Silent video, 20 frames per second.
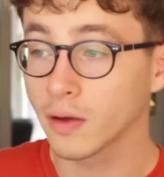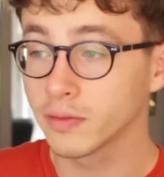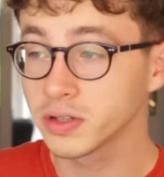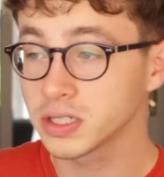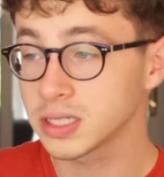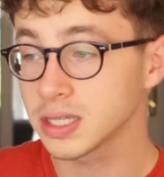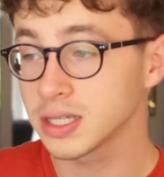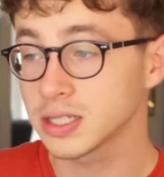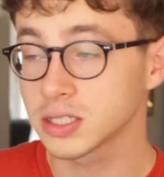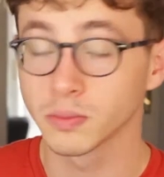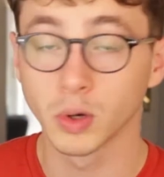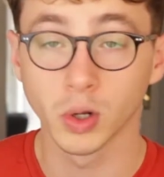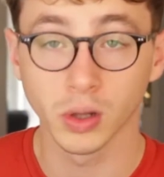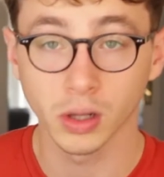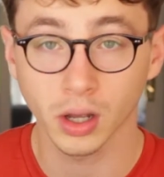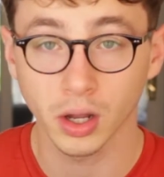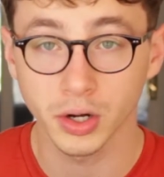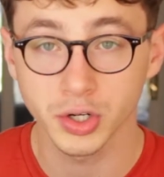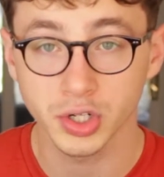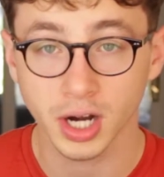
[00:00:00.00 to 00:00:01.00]
Obviously, smaller
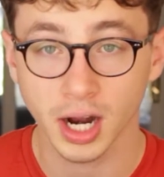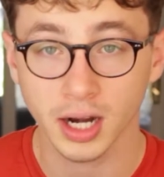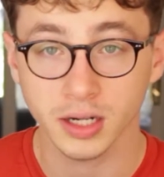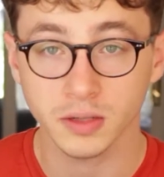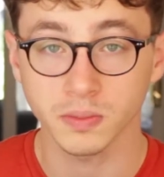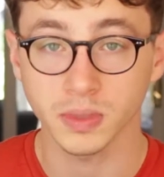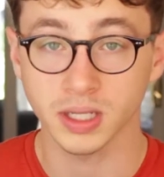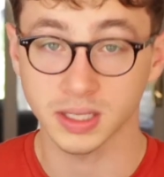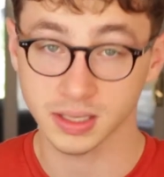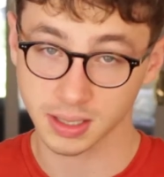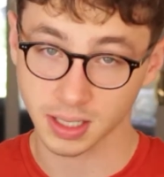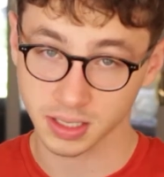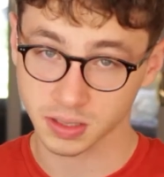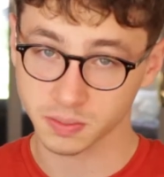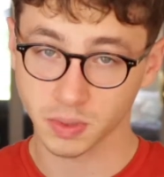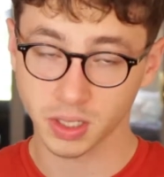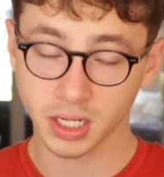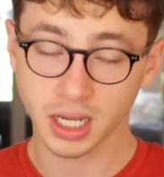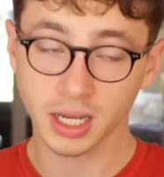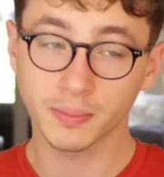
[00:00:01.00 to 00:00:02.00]
contract means less
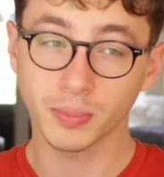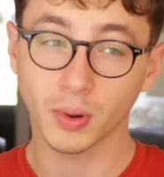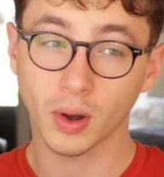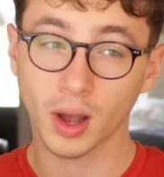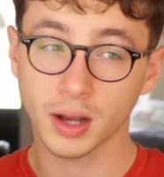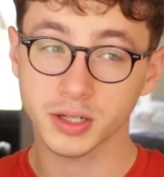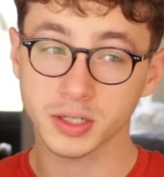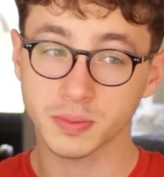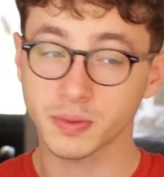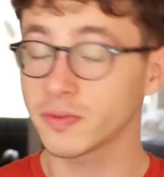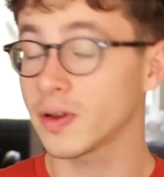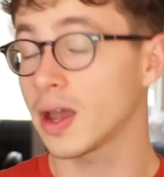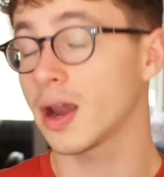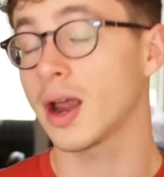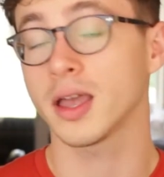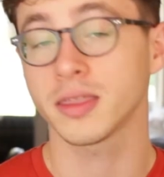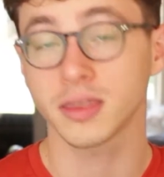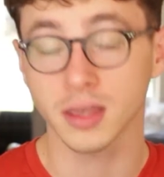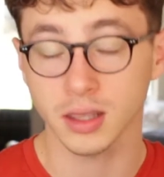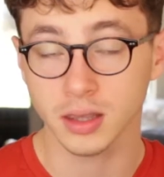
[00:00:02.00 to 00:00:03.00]
money, but to be fair,
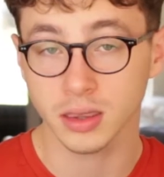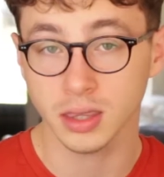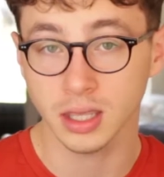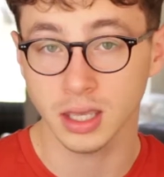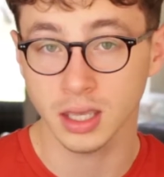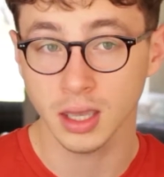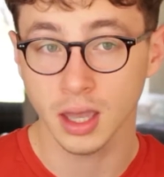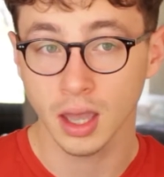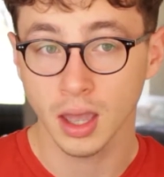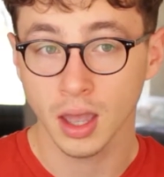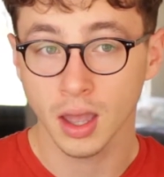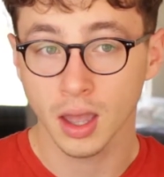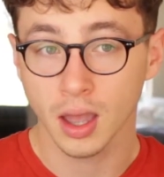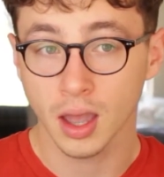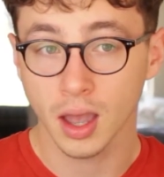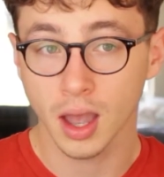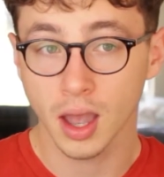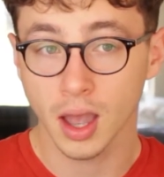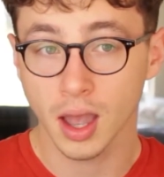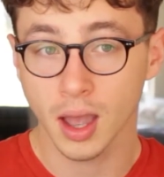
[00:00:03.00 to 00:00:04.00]
I think the
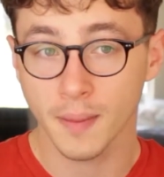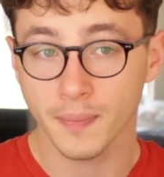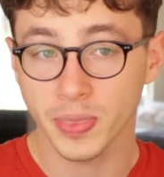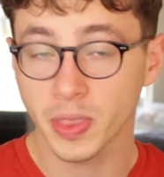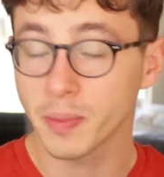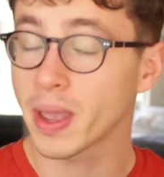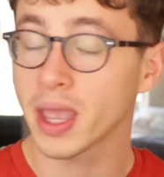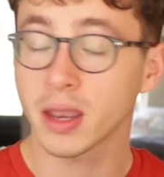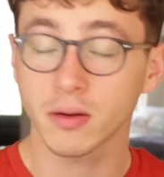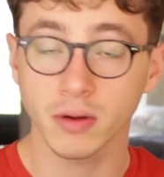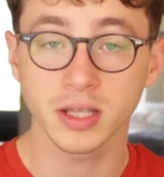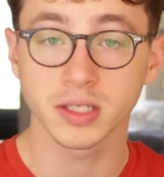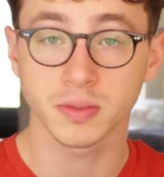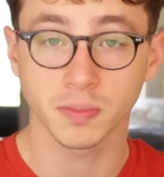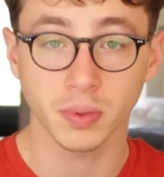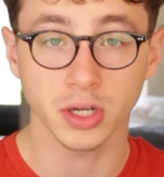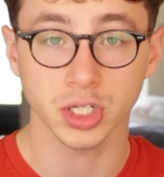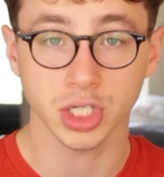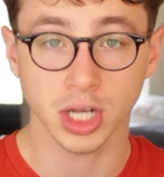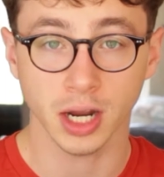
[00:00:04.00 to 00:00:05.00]
pay rate's
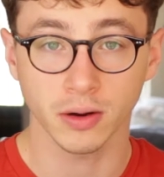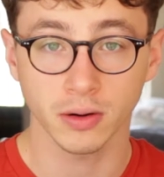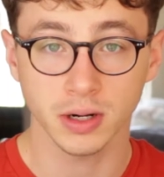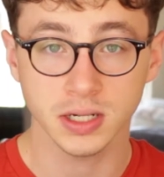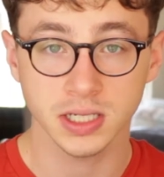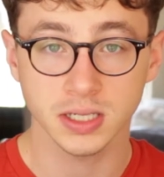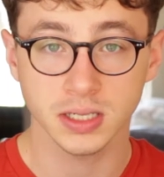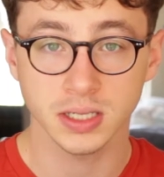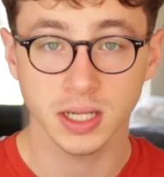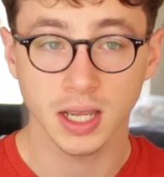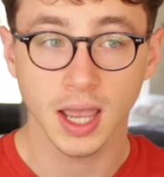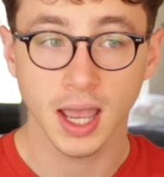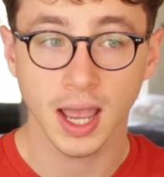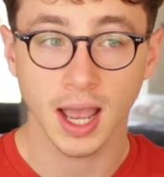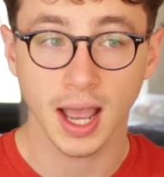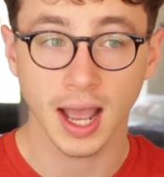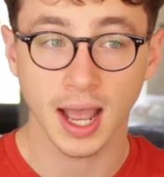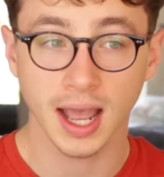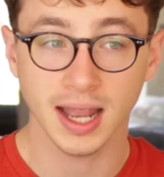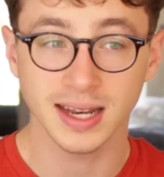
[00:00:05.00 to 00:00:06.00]
pretty generous.
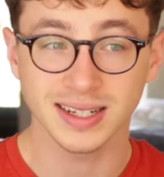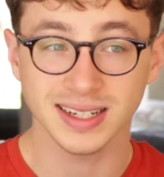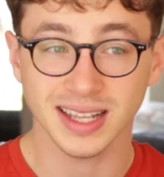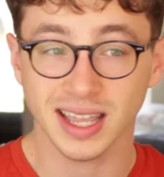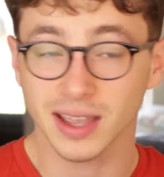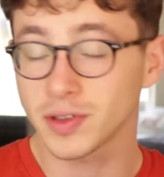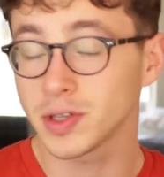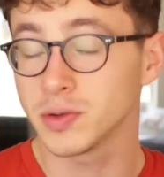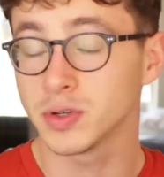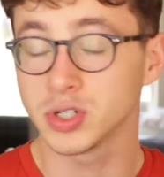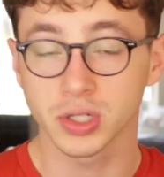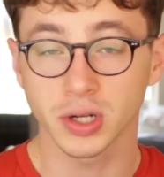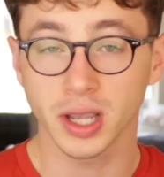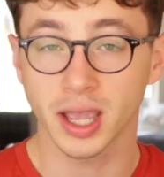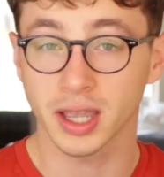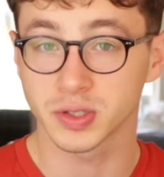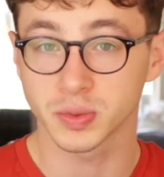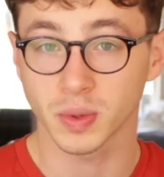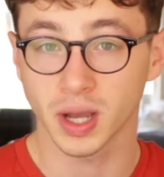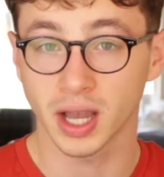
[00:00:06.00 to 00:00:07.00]
And if you enjoy
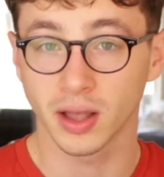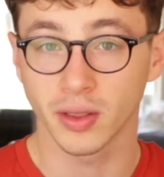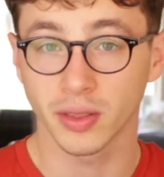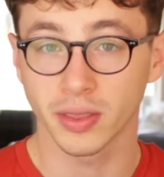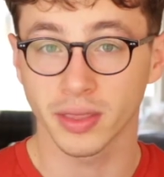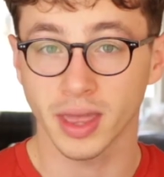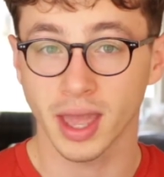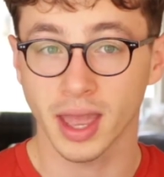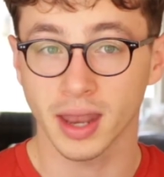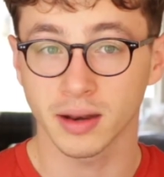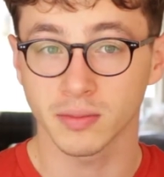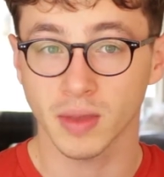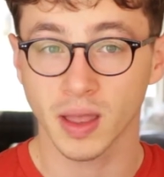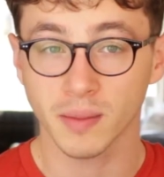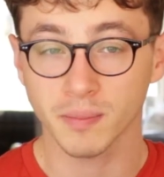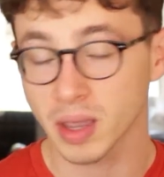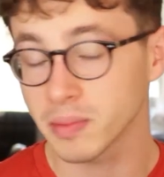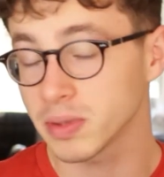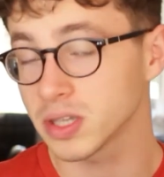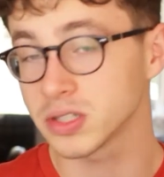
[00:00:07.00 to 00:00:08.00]
it as well, then
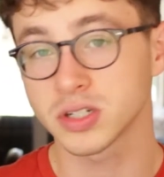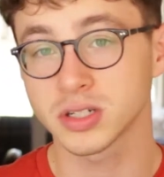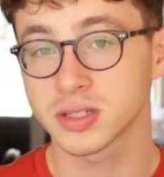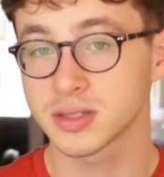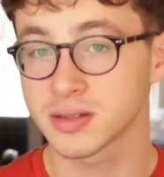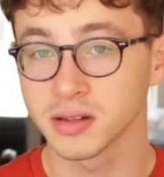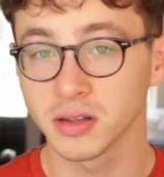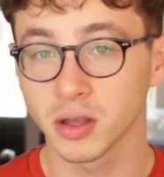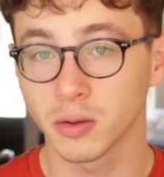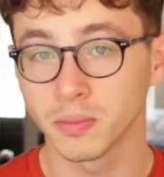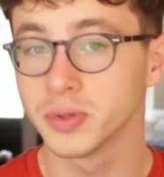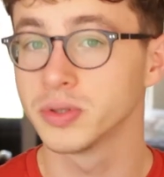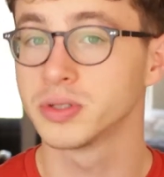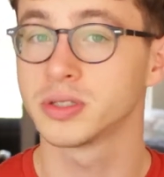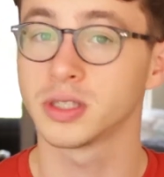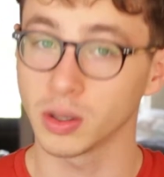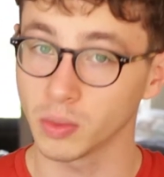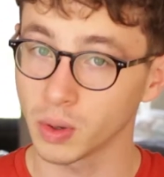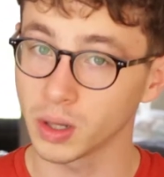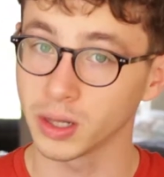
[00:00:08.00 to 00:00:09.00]
maybe it's just the little boost
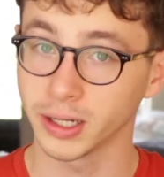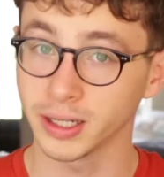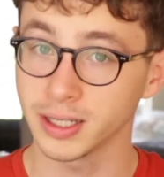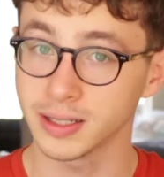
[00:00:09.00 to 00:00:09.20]
that your wallet